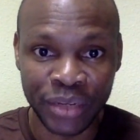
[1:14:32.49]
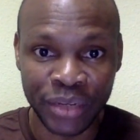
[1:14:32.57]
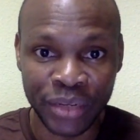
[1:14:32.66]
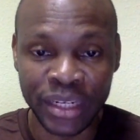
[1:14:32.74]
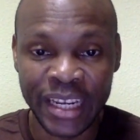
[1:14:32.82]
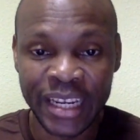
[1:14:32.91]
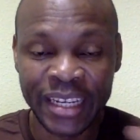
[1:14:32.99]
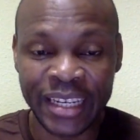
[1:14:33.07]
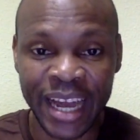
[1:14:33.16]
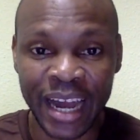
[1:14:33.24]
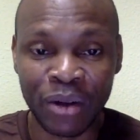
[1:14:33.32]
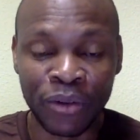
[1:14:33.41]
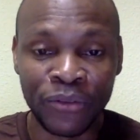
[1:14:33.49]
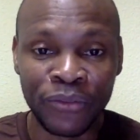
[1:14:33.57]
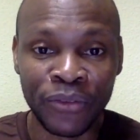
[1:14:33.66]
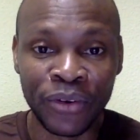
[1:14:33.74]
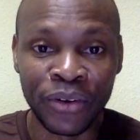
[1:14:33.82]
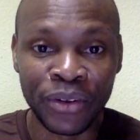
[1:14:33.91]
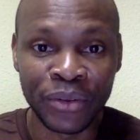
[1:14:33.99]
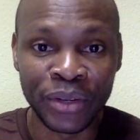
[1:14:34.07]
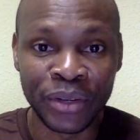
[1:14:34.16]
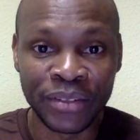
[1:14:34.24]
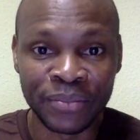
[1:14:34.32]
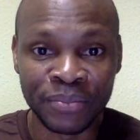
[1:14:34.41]
But in our
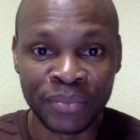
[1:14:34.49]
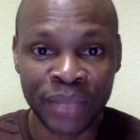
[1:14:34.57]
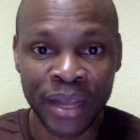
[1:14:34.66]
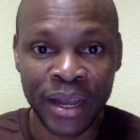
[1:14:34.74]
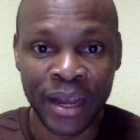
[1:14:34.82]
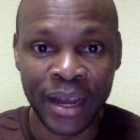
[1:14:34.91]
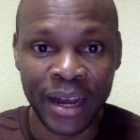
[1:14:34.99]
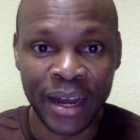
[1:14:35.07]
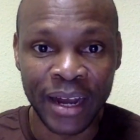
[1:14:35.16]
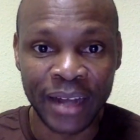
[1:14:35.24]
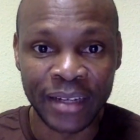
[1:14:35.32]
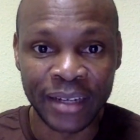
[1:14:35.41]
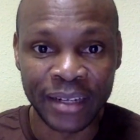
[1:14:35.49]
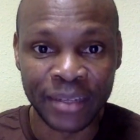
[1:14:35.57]
following uh,